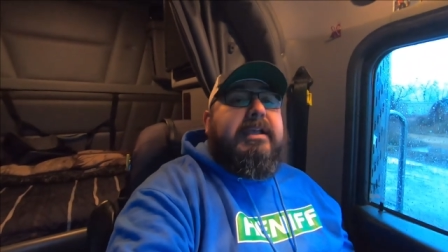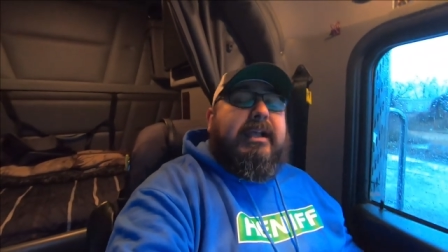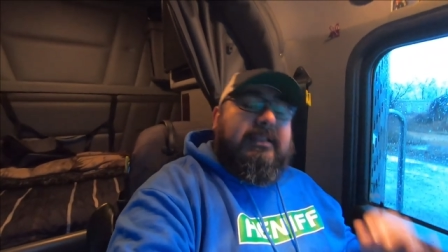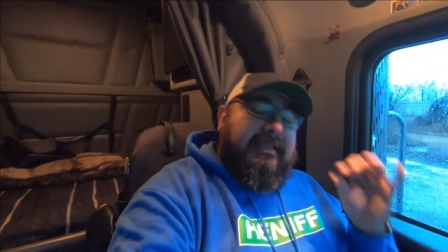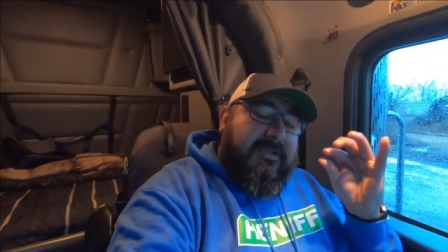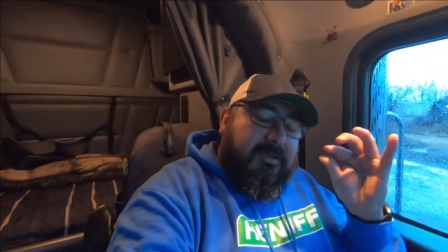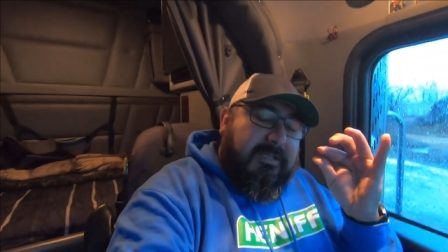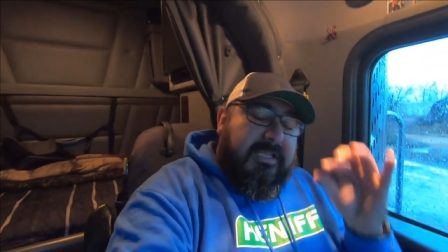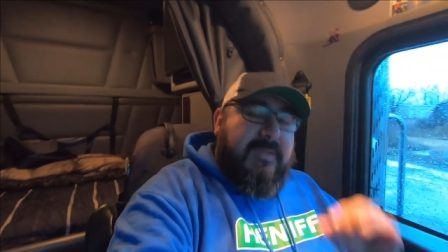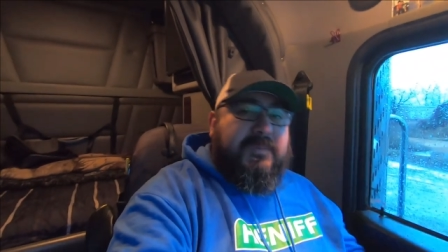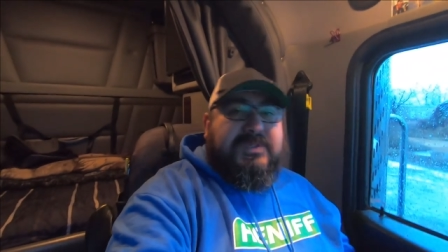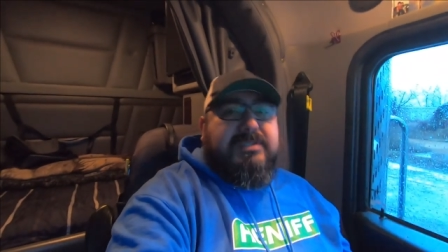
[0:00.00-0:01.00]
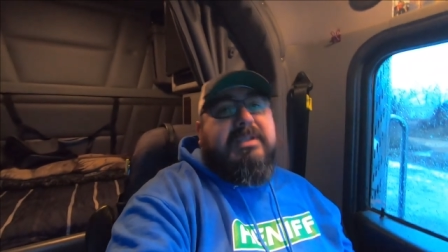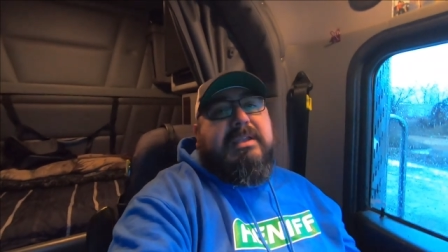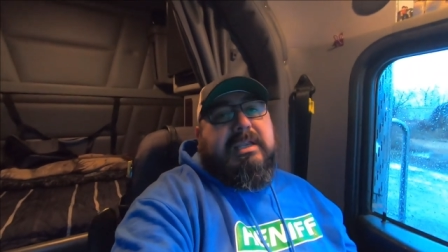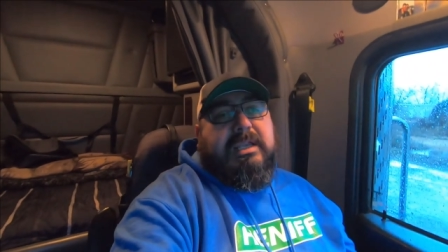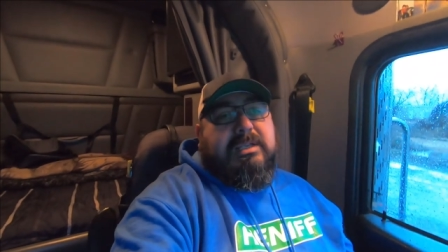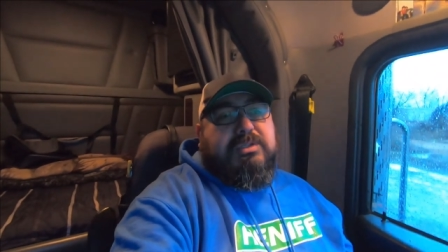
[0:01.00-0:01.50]
a little glimpse
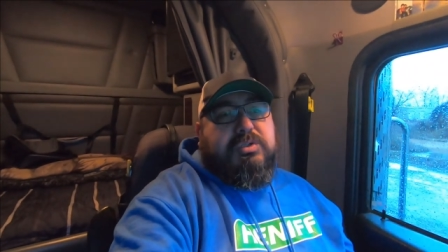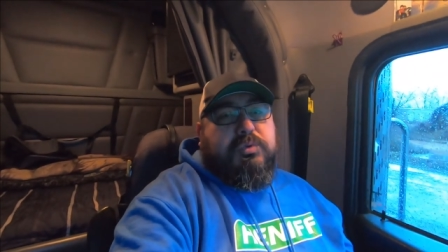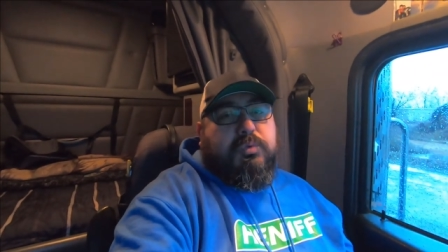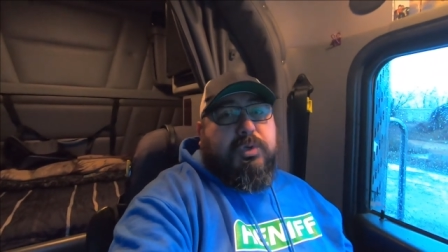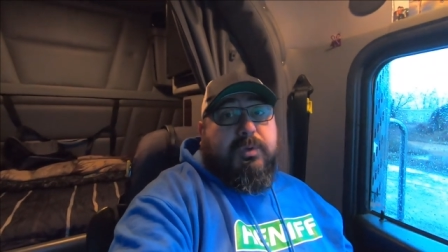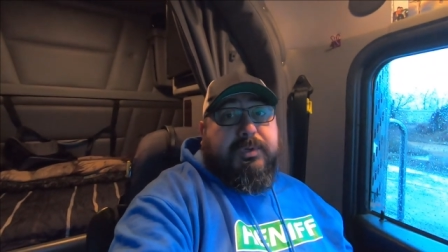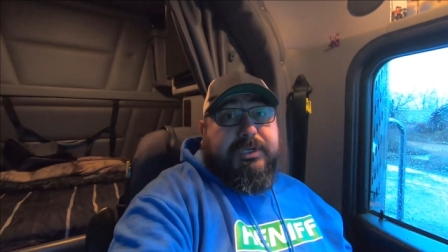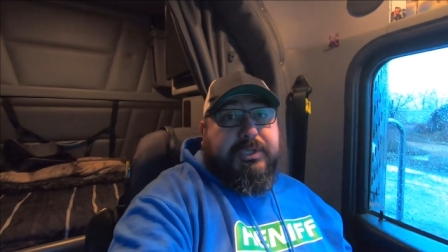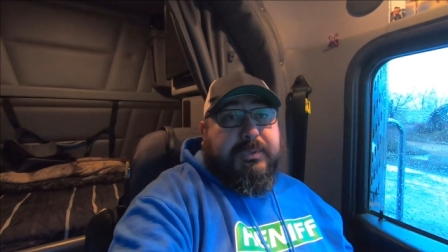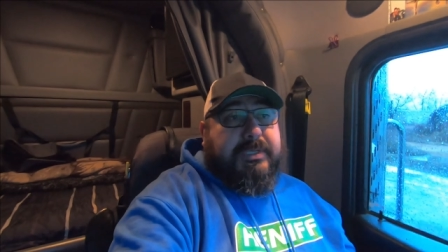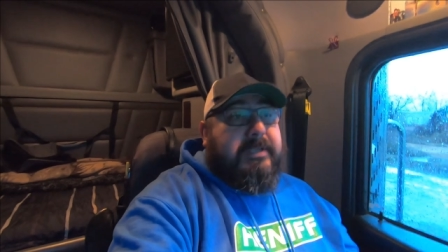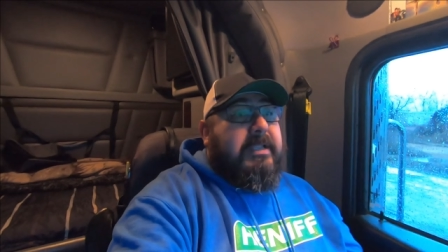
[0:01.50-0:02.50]
into what we're doing